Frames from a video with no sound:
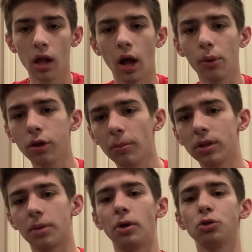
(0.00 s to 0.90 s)
want to talk about the
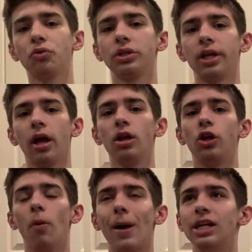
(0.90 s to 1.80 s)
commercial for a second.
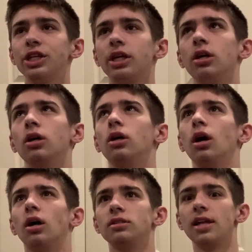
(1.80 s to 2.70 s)
Yo Magic,
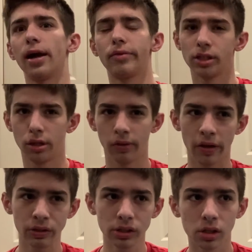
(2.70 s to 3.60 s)
a snack for
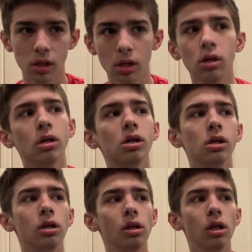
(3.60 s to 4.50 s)
survivors.
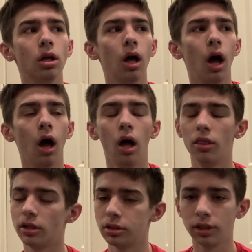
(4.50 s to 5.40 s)

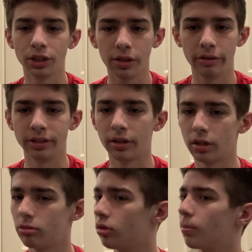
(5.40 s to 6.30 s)
There's tons of theories that the
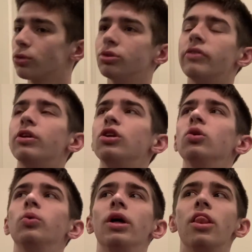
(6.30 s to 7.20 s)
commercials have to do
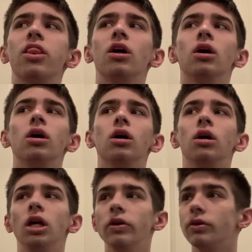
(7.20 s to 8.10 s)
with
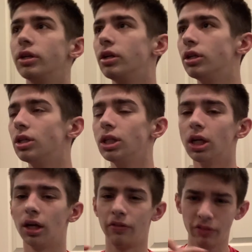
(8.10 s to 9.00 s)
even
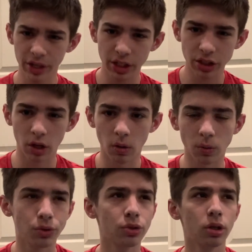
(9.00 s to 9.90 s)
Infinity
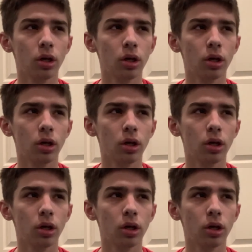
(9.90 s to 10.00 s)
Stones,